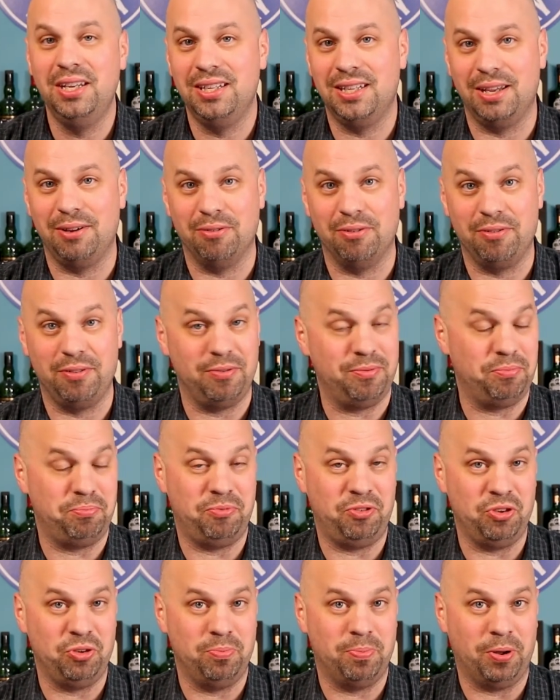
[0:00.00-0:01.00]
They
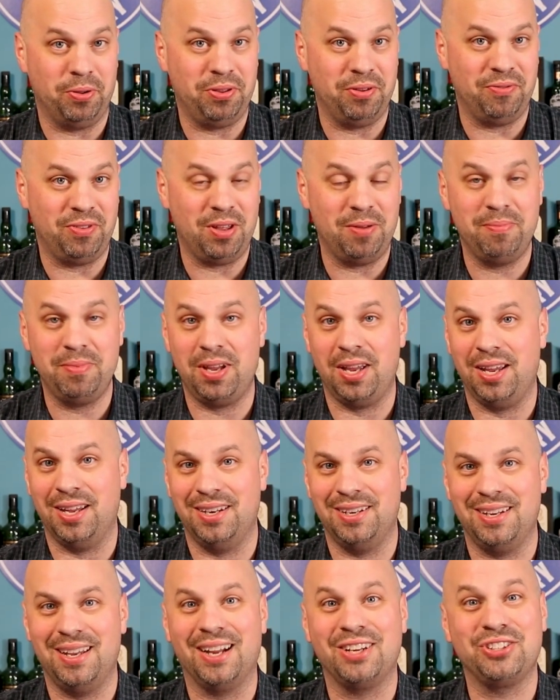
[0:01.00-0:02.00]
reviewed both of them
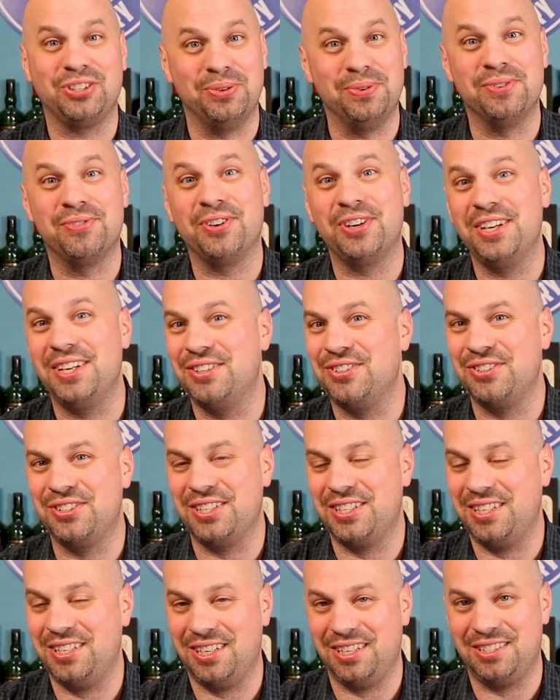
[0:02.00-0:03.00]
and actually it was very
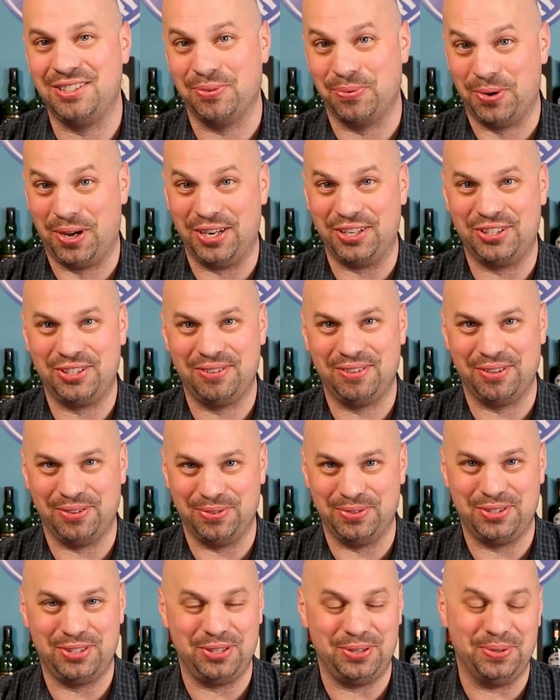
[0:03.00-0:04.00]
entertaining to watch
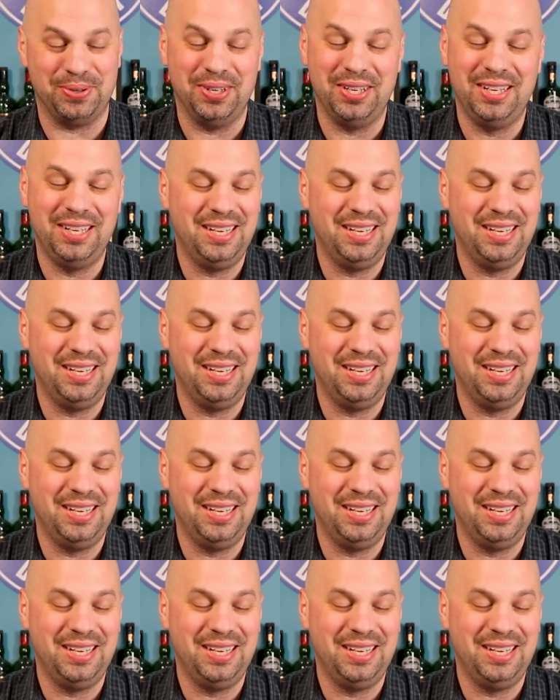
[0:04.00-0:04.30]
those two.